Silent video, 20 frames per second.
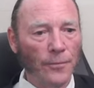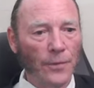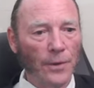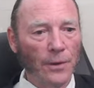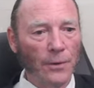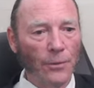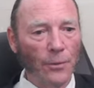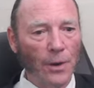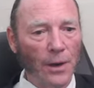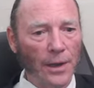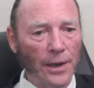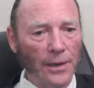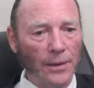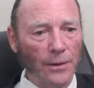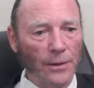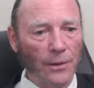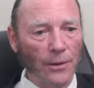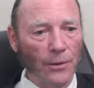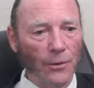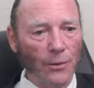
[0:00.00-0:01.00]
Right
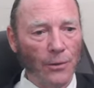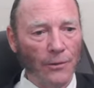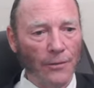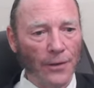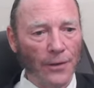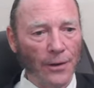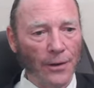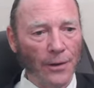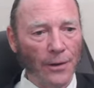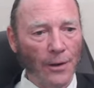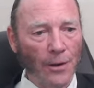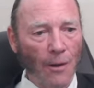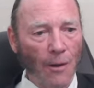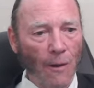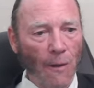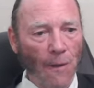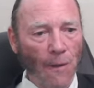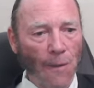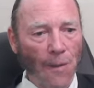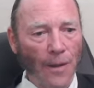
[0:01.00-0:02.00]
over,
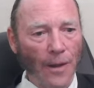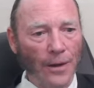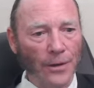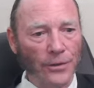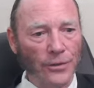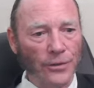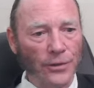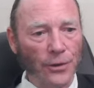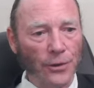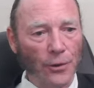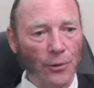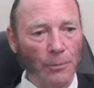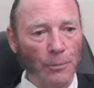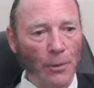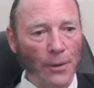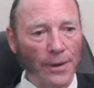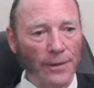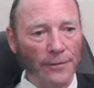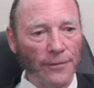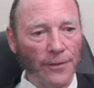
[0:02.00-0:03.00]
there's
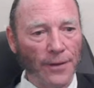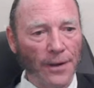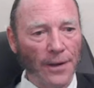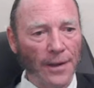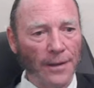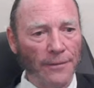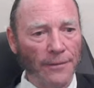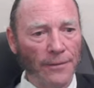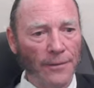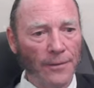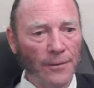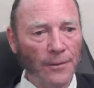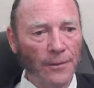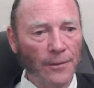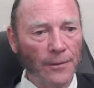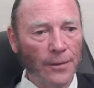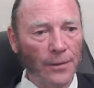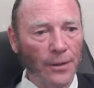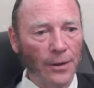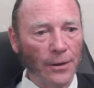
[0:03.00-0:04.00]
0.5,
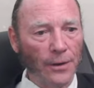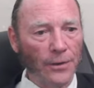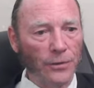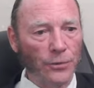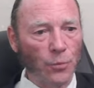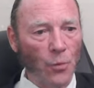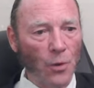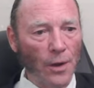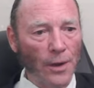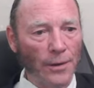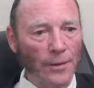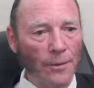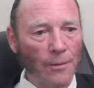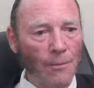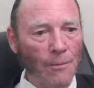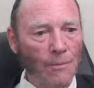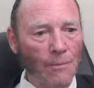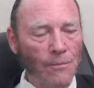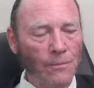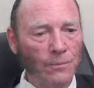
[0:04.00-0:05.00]
there is 1.
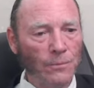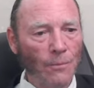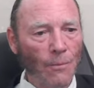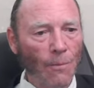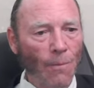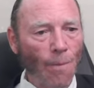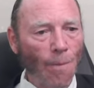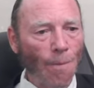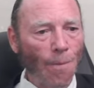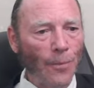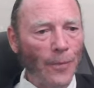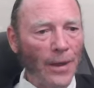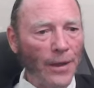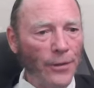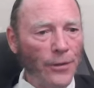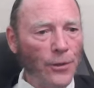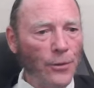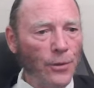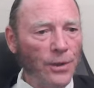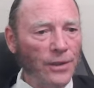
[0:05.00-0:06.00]
Now
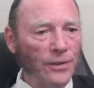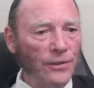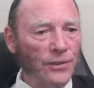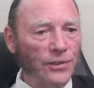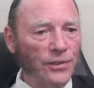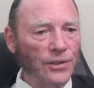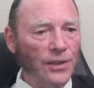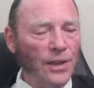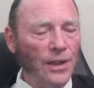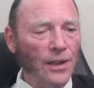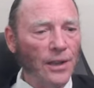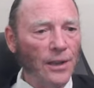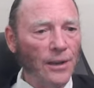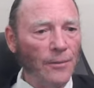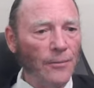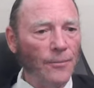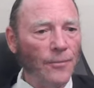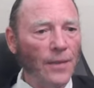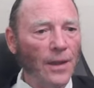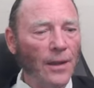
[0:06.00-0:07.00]
you can
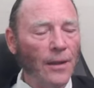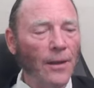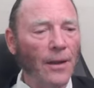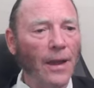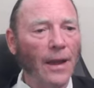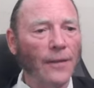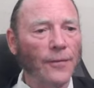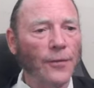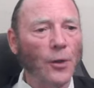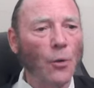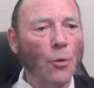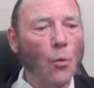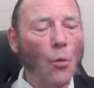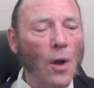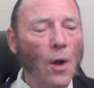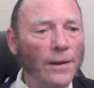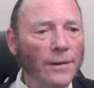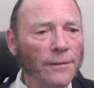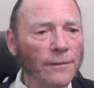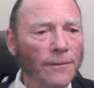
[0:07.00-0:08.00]
see at the
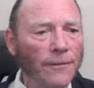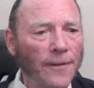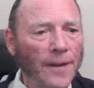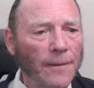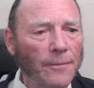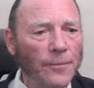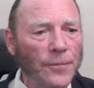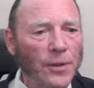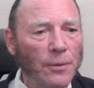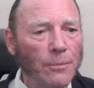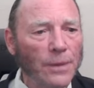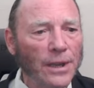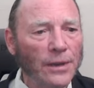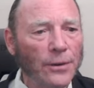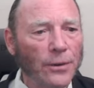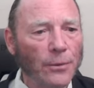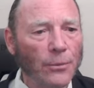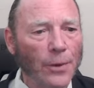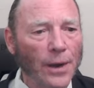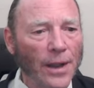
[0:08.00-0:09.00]
1
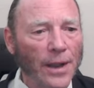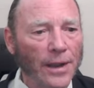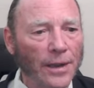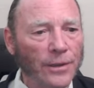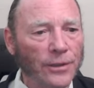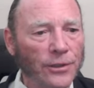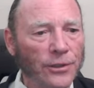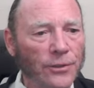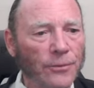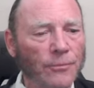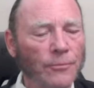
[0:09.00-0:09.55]
femtometer range,